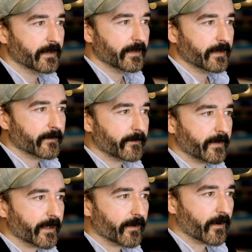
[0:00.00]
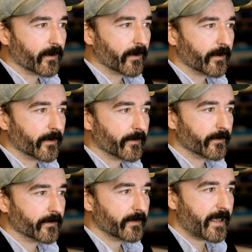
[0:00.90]
We got our
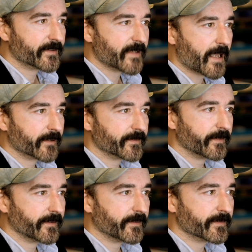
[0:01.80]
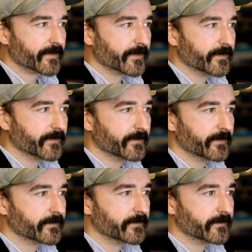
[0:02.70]
x-axis.
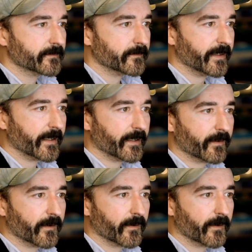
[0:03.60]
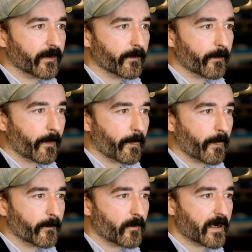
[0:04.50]
We got our
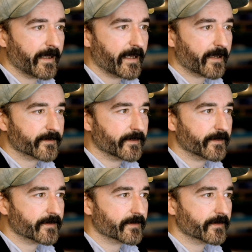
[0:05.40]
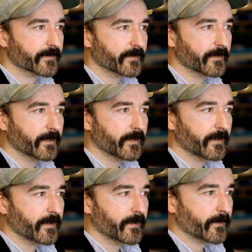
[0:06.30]
y-axis.
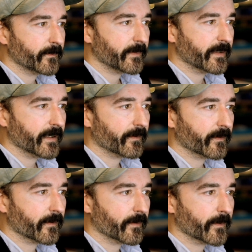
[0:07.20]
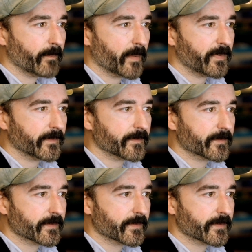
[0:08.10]
We got our bubbles.